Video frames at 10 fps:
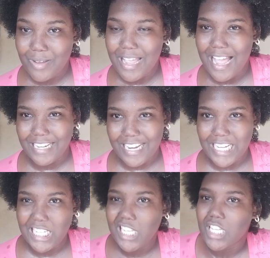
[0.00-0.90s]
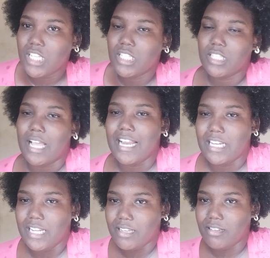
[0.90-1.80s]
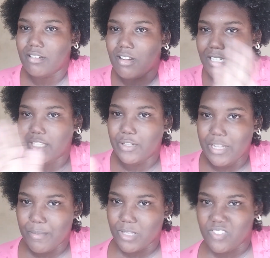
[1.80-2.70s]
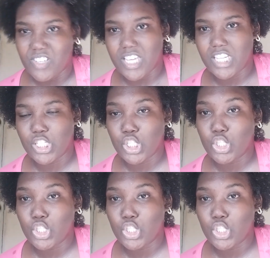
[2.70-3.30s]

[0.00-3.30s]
add it in and like continue the emulsification.